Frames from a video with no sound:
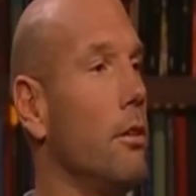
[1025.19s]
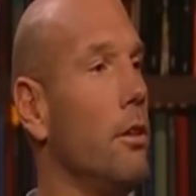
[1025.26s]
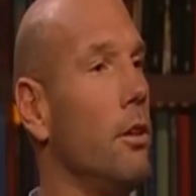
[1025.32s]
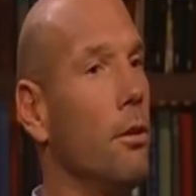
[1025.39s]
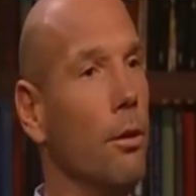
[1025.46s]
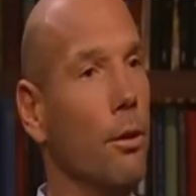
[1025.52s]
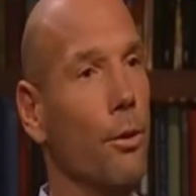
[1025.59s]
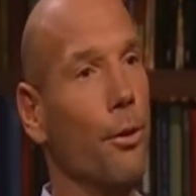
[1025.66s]

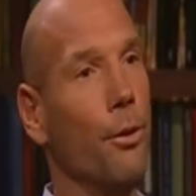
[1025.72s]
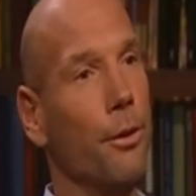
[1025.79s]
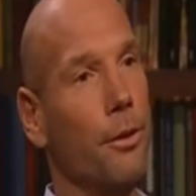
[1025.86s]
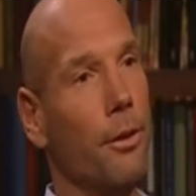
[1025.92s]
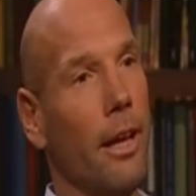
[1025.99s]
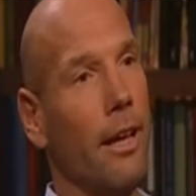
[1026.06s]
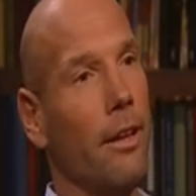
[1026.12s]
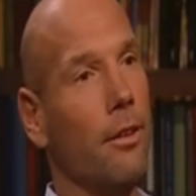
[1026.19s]
you
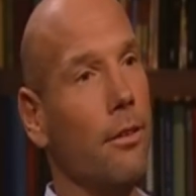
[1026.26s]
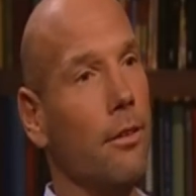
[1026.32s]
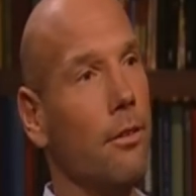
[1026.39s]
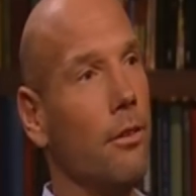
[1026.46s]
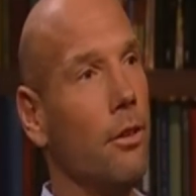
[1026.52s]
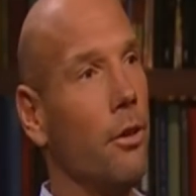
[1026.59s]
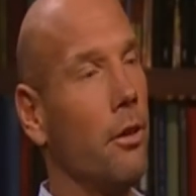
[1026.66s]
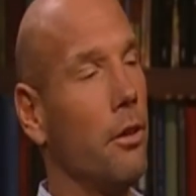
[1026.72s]
learn and
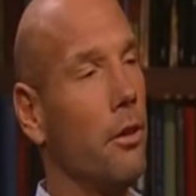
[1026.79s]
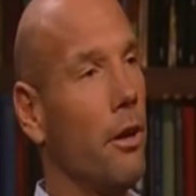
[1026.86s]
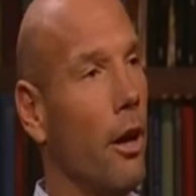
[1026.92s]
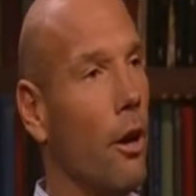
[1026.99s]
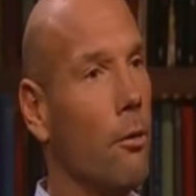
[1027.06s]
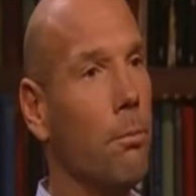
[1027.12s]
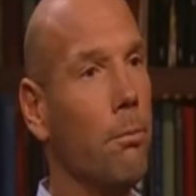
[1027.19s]
you can cope